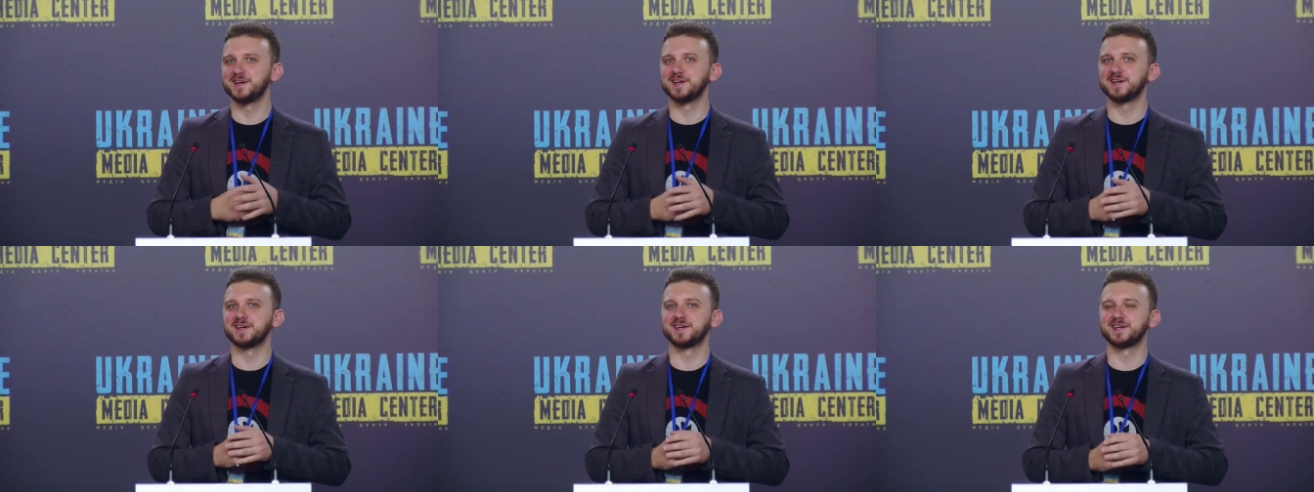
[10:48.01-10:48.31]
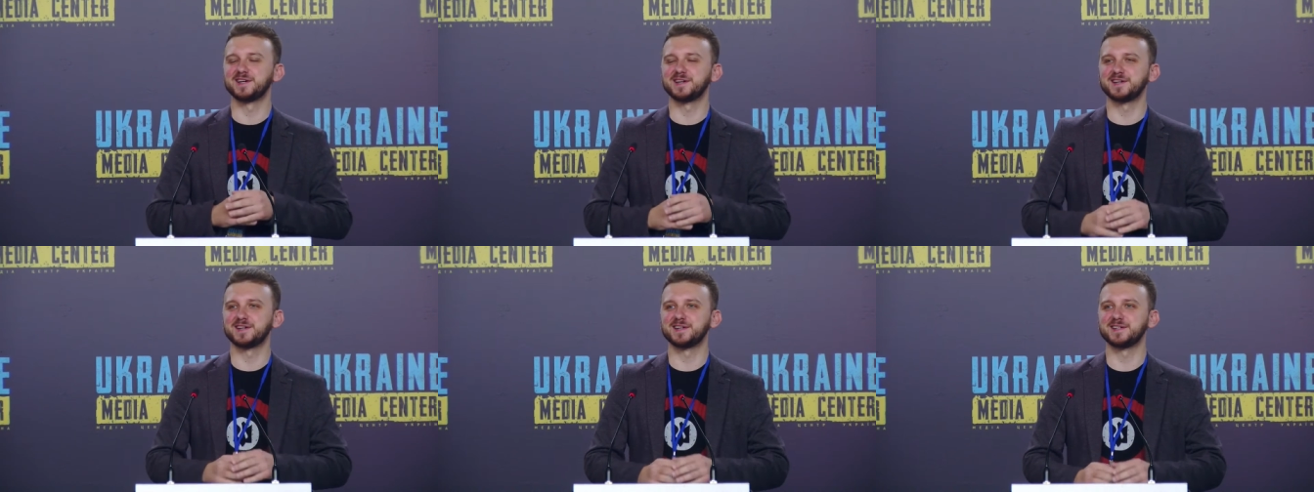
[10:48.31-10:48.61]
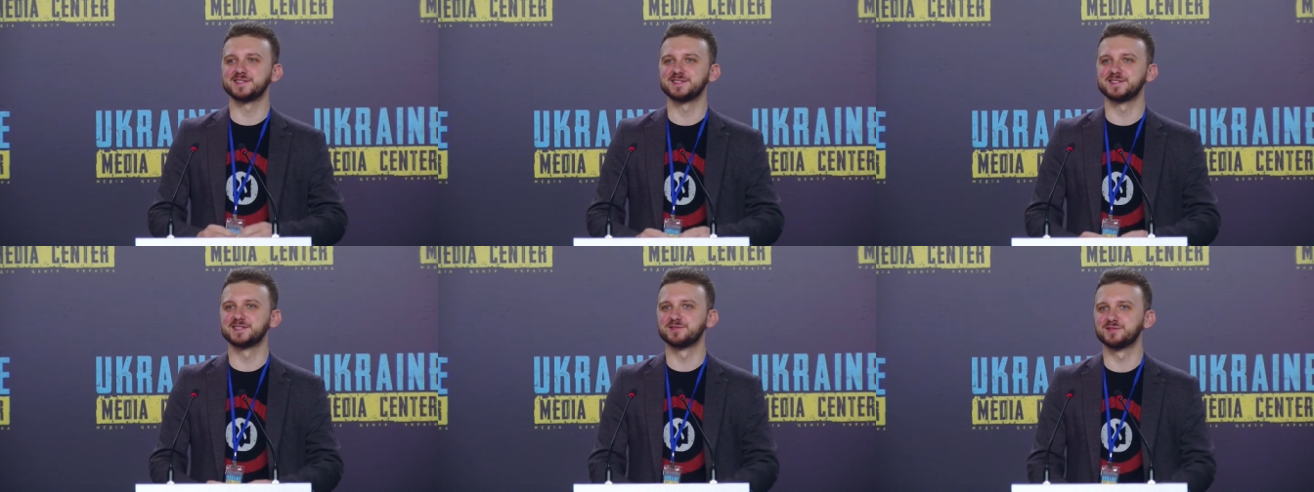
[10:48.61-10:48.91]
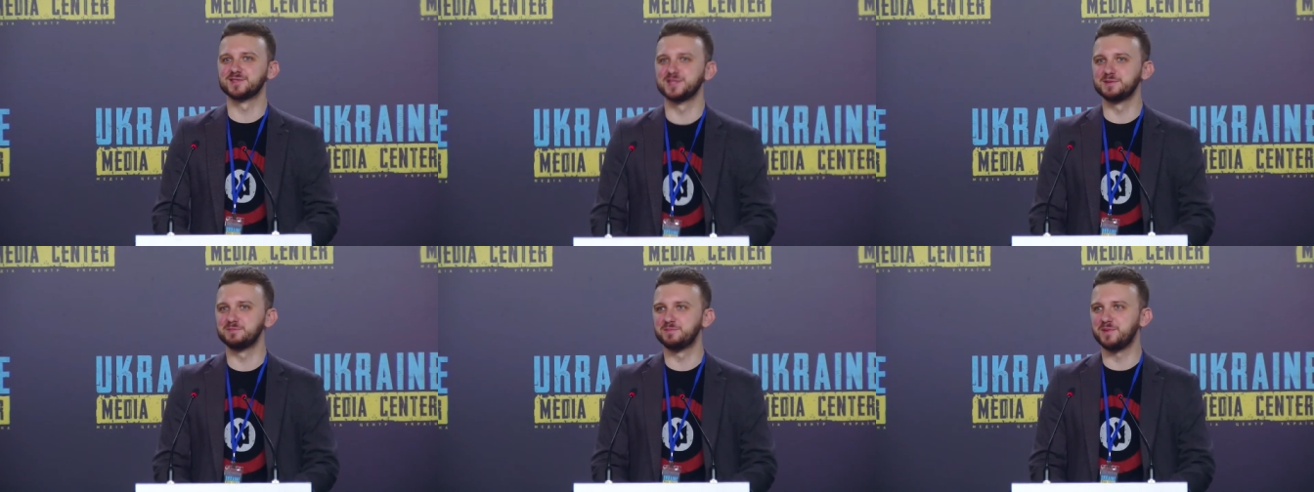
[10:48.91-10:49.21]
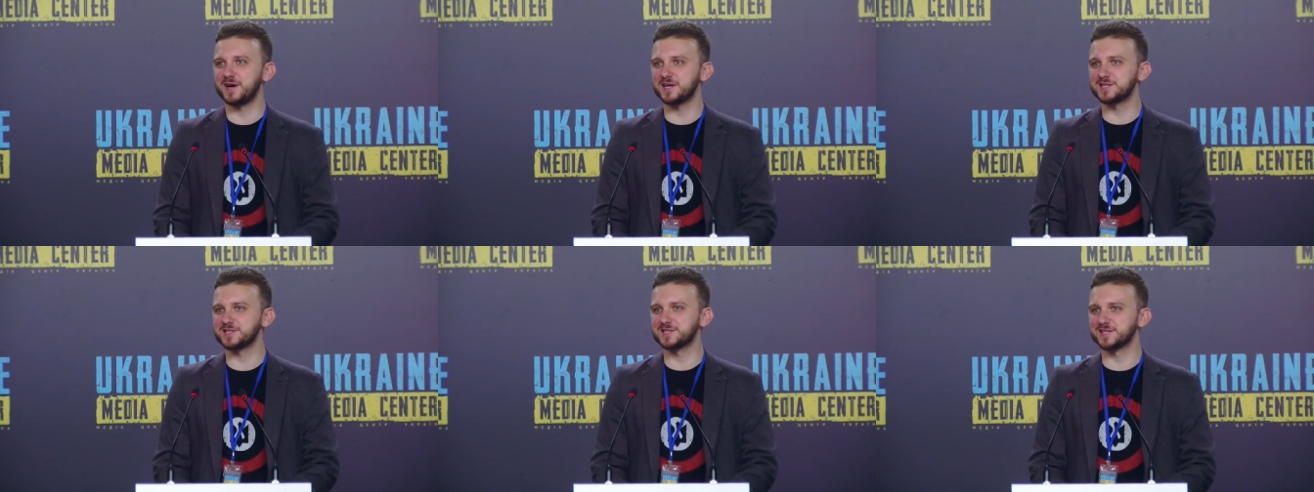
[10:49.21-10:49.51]
where all the
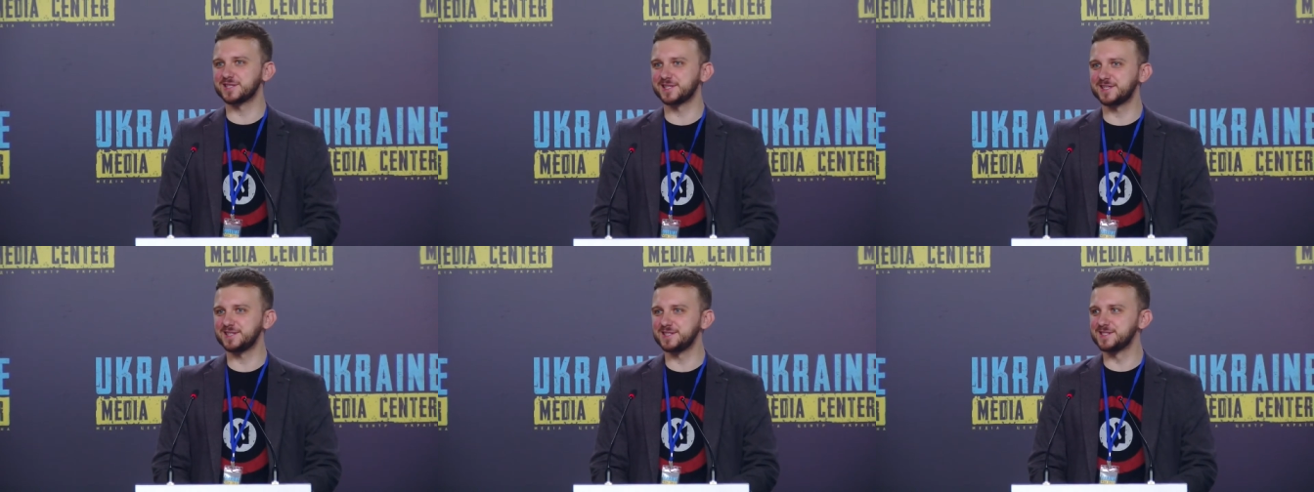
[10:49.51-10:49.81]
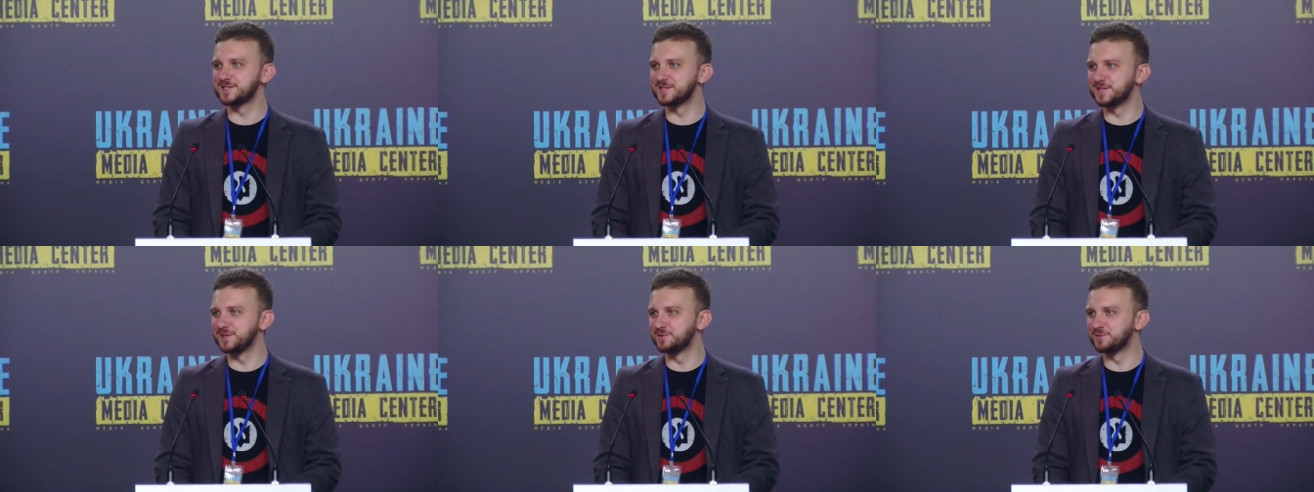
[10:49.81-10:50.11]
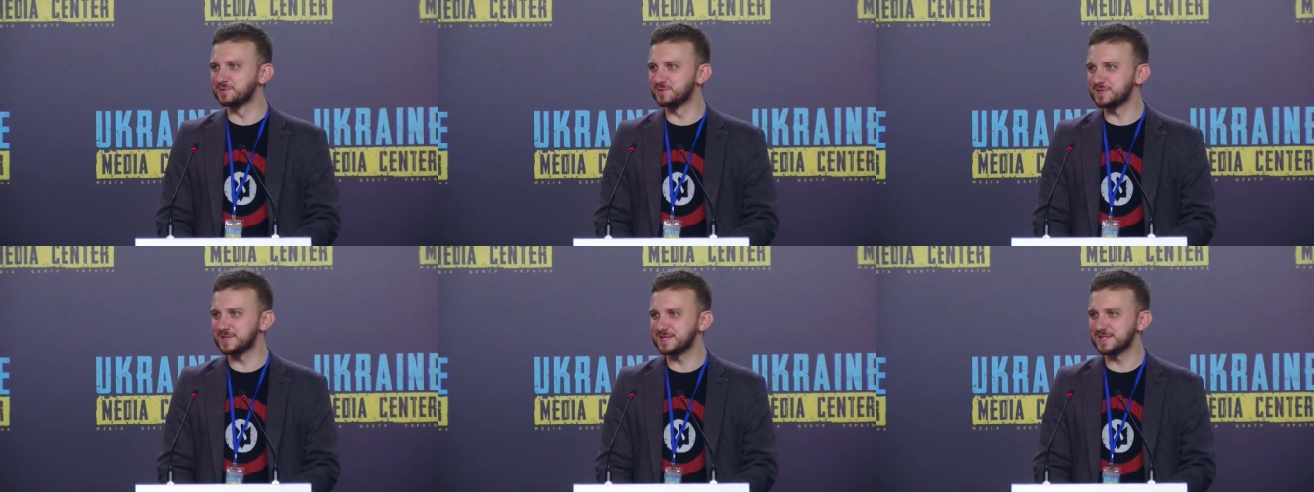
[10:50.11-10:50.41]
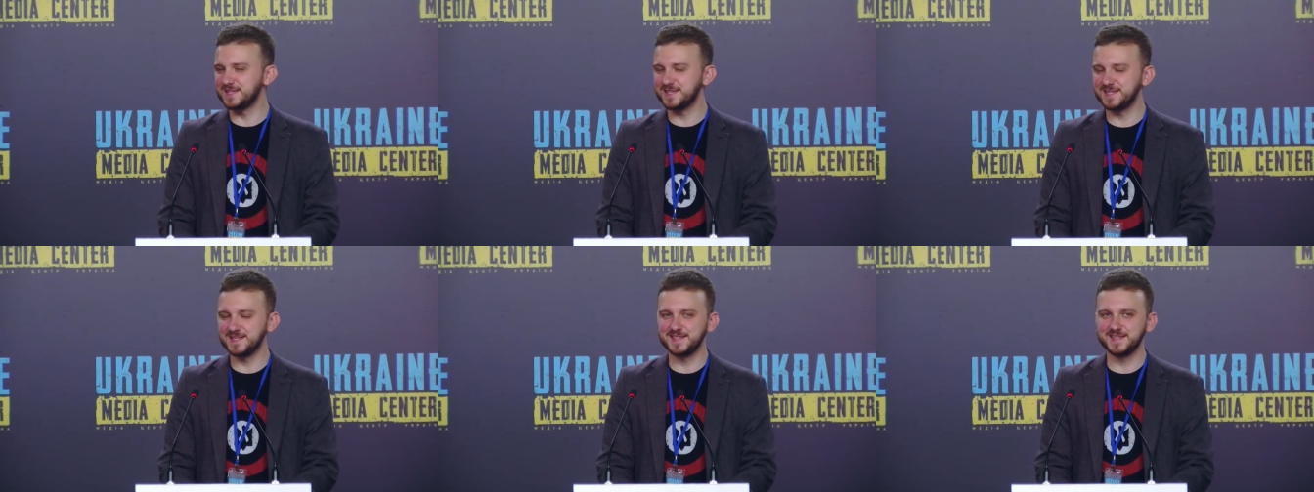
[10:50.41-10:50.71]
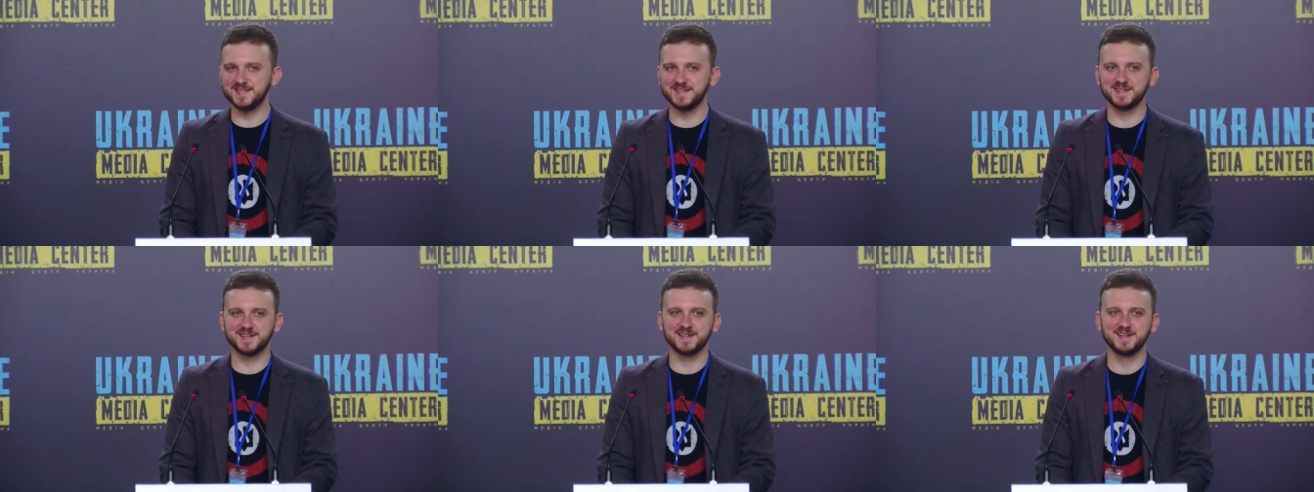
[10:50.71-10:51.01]
closed doors
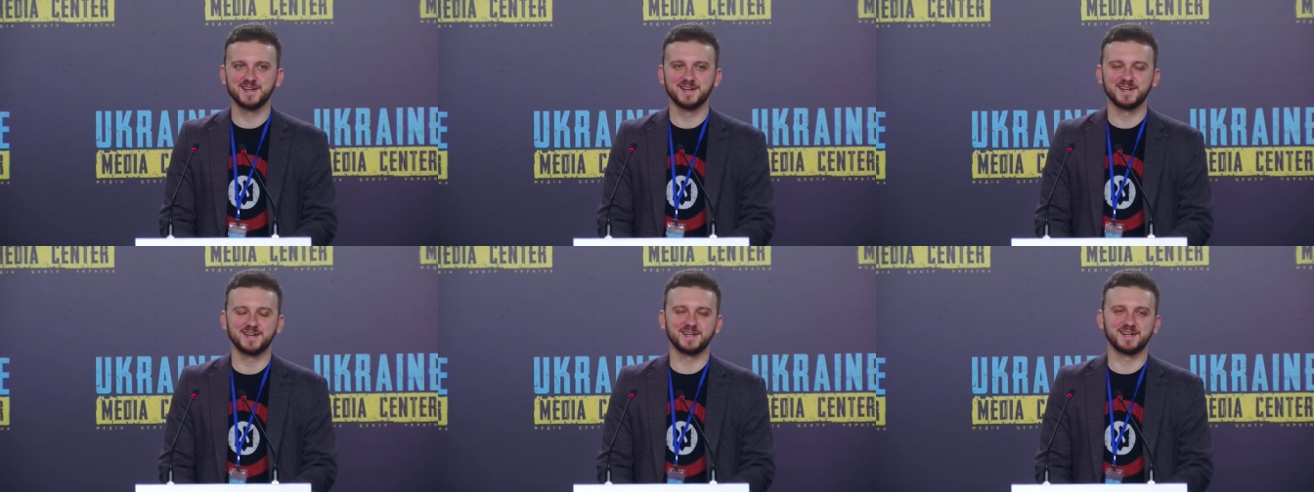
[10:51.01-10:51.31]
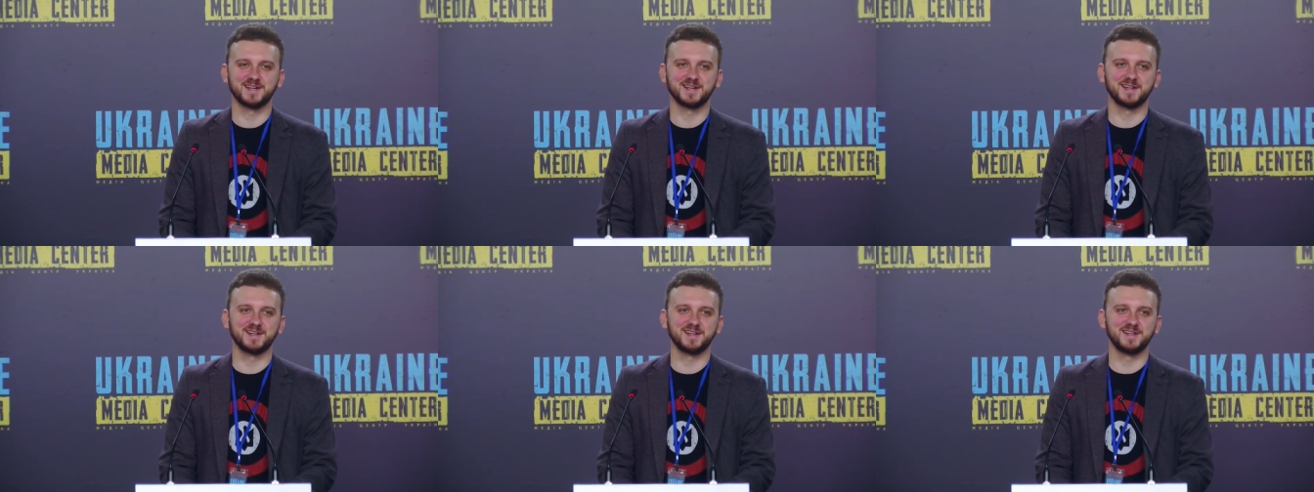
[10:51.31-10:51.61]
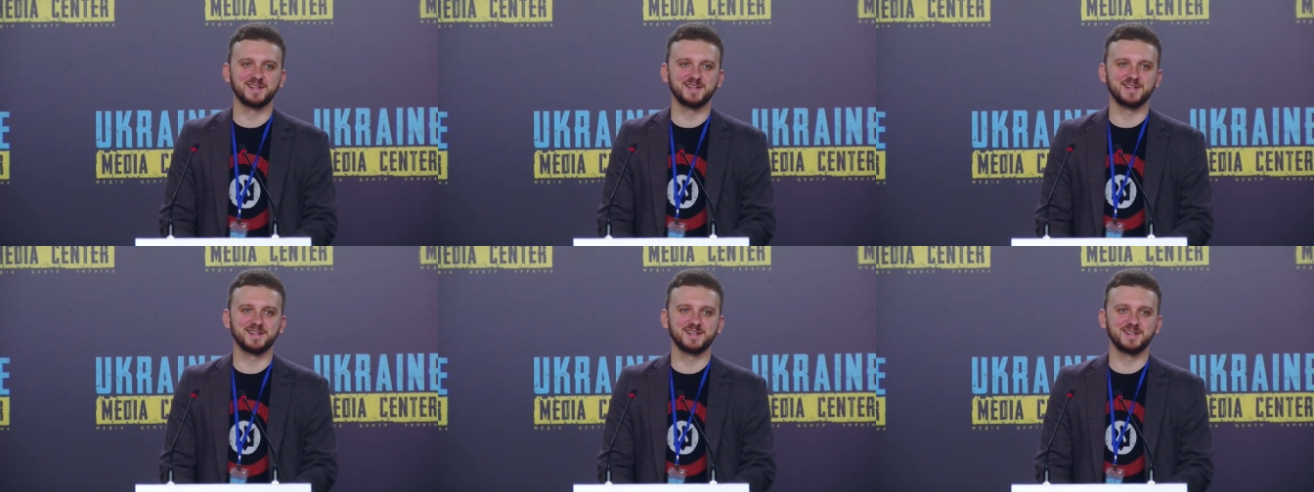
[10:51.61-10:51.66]
open up